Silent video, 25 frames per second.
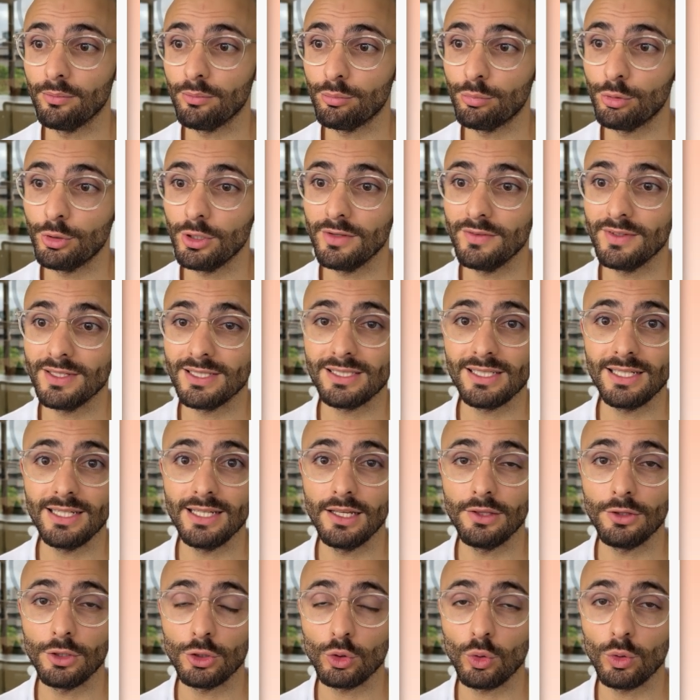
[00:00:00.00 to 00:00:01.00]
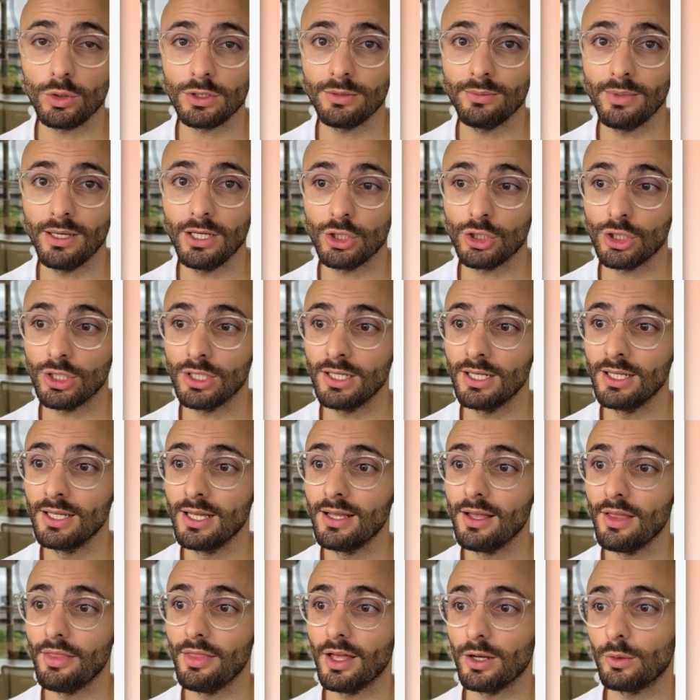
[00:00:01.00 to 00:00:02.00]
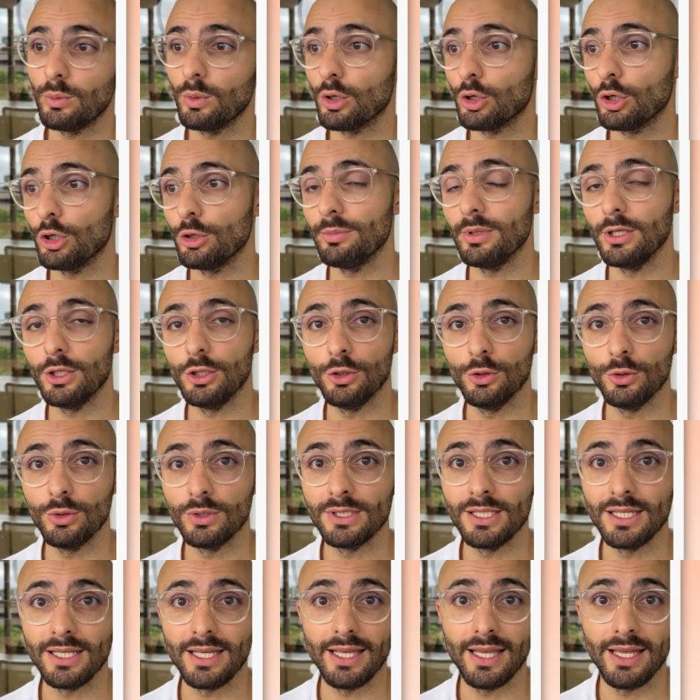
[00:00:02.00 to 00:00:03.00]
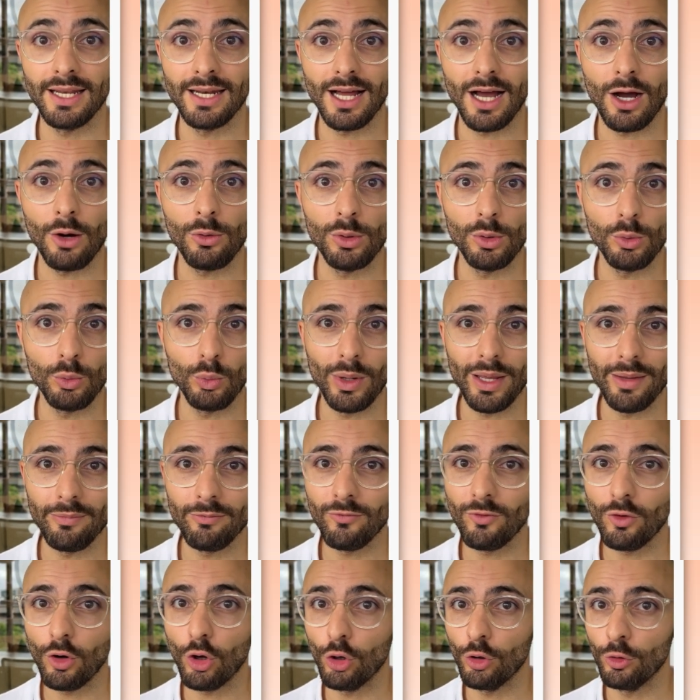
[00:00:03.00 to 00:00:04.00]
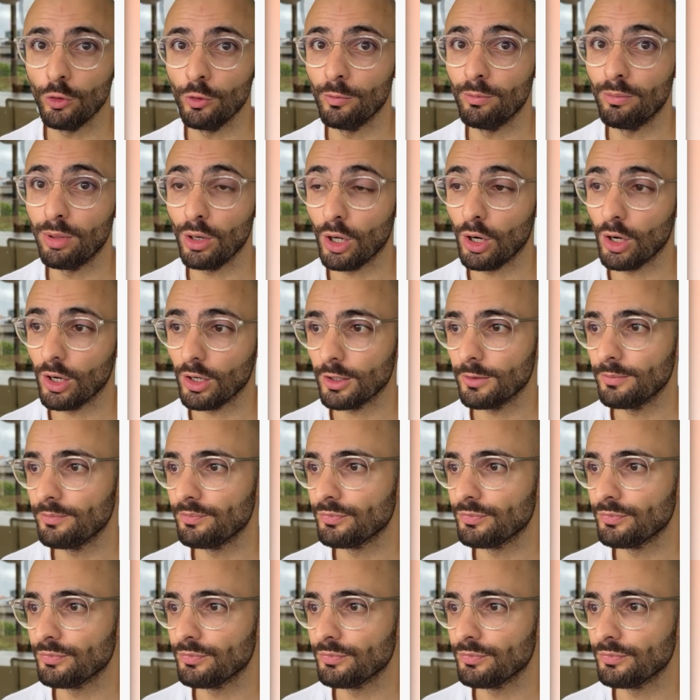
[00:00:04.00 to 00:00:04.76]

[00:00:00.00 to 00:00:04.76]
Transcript: previously in this automation that we're going to be using in our Webflow blog.